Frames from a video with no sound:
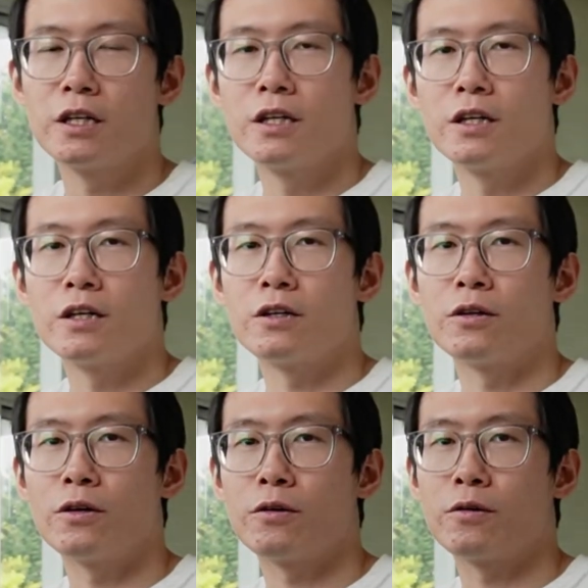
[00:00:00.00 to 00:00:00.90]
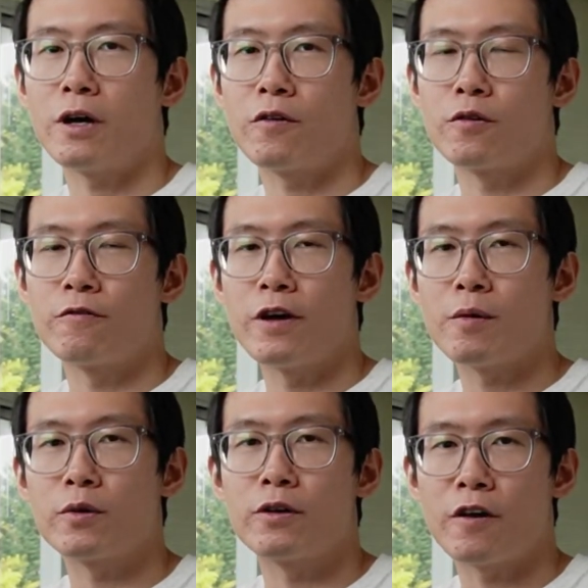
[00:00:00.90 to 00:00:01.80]
you have your
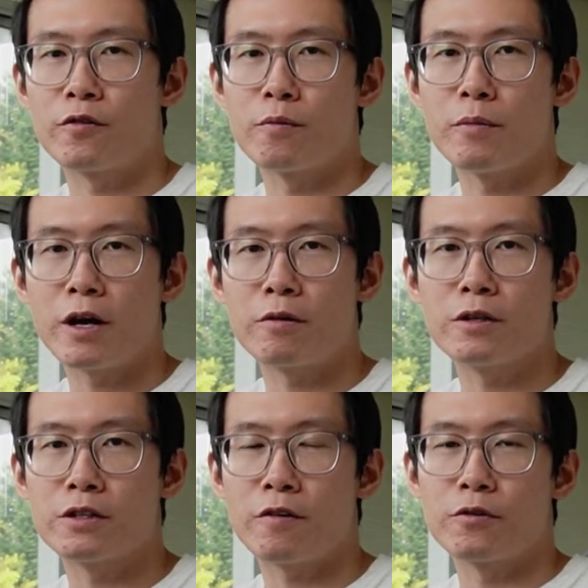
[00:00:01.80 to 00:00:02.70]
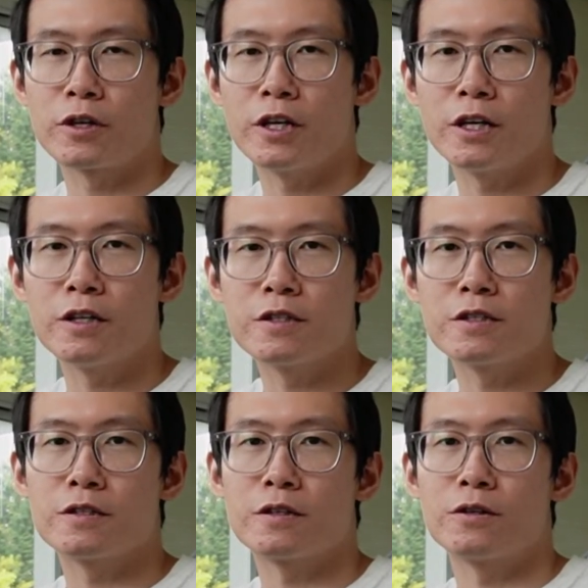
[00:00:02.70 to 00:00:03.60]
family, you have your marriage, you have your kids,
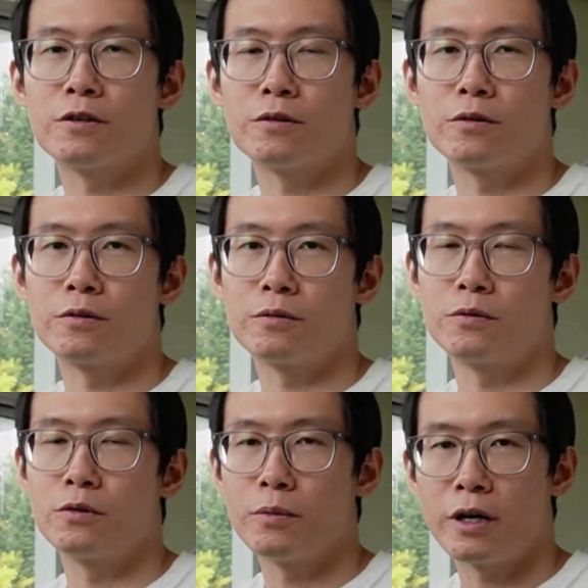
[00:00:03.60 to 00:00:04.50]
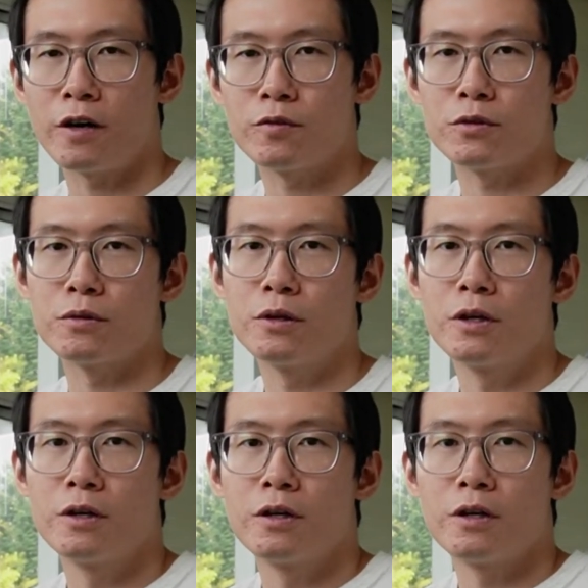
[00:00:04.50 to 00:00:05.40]
you might have to
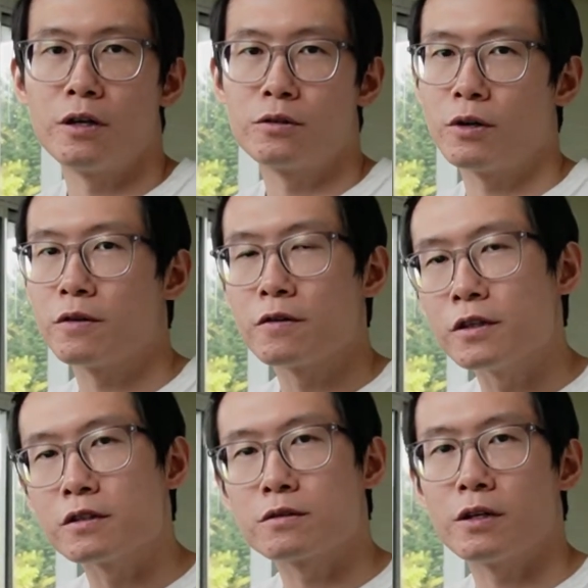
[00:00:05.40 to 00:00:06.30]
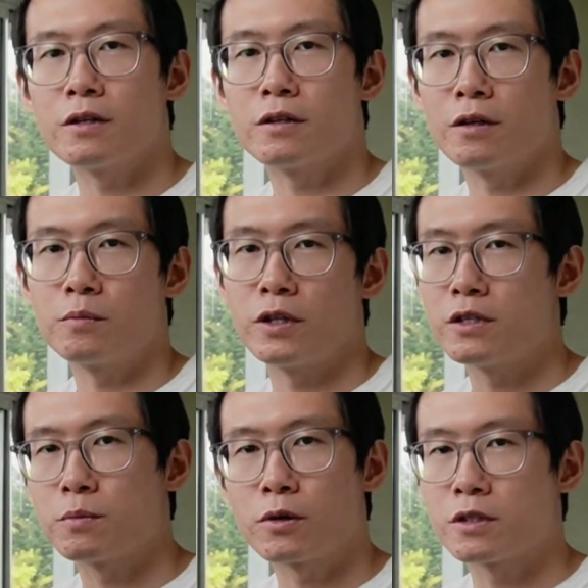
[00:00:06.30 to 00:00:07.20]
do other things, right? Play
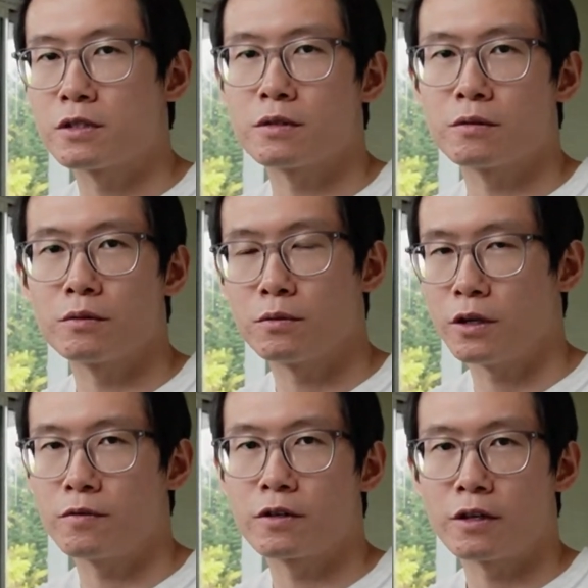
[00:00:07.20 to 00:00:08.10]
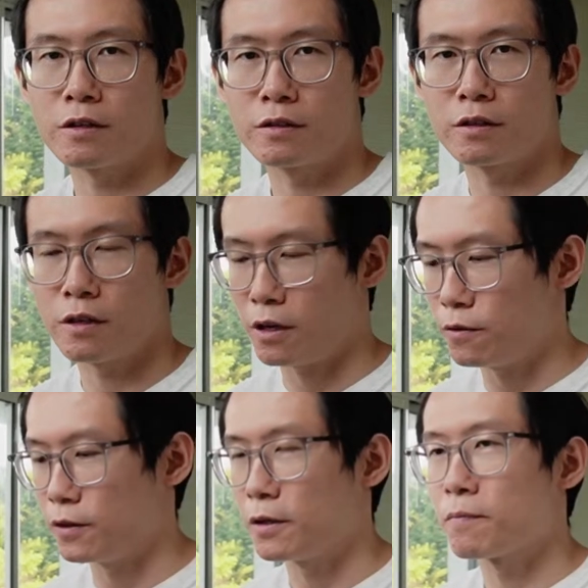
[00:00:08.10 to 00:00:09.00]
sports, whatever, get
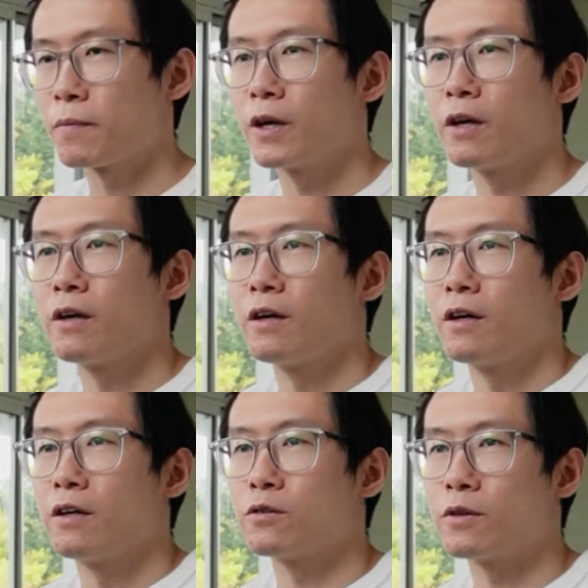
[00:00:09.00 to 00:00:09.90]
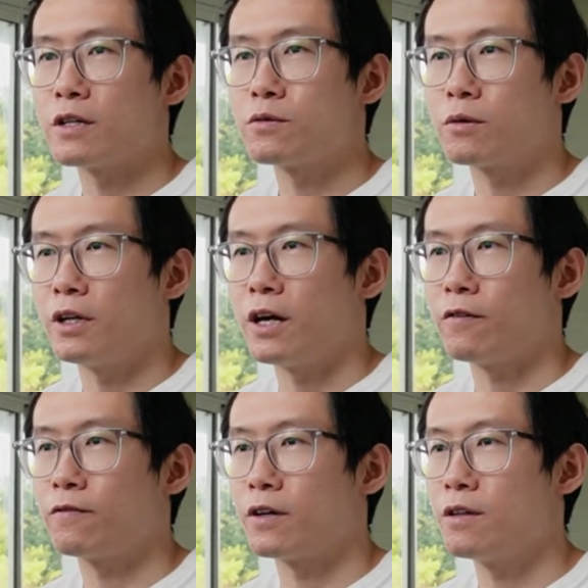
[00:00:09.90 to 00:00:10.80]
healthy. So that's your
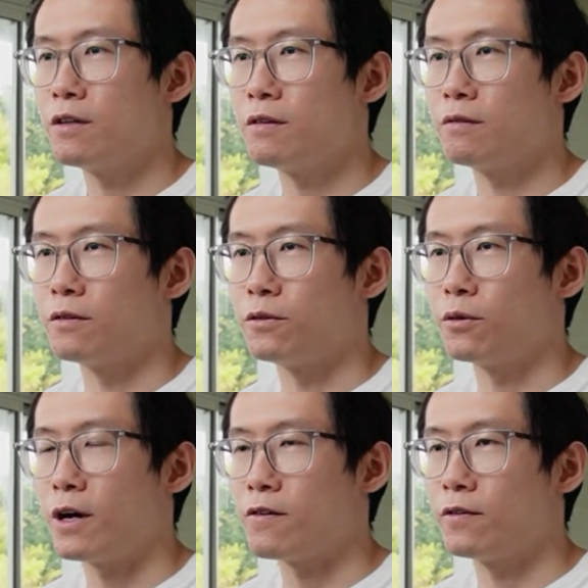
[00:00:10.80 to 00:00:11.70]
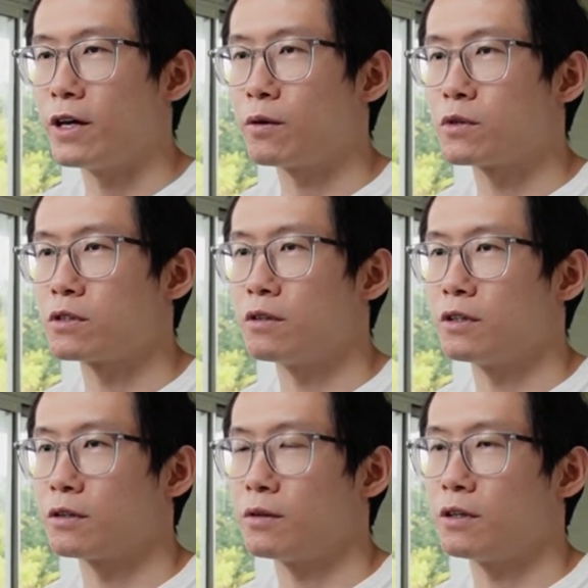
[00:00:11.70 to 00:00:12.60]
life. And then you have language learning,
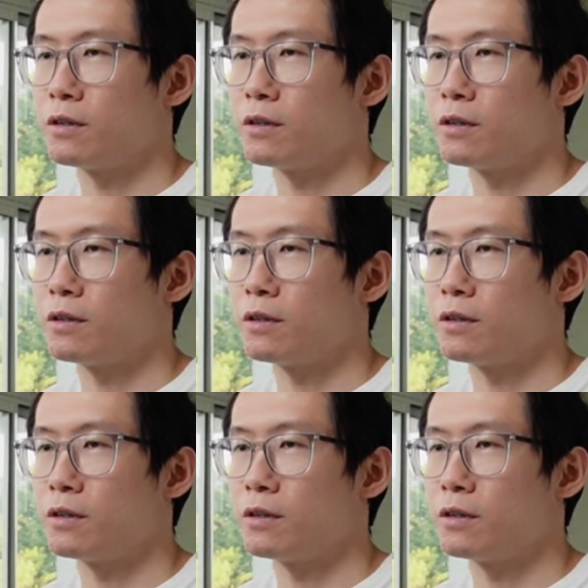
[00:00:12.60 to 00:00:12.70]
right?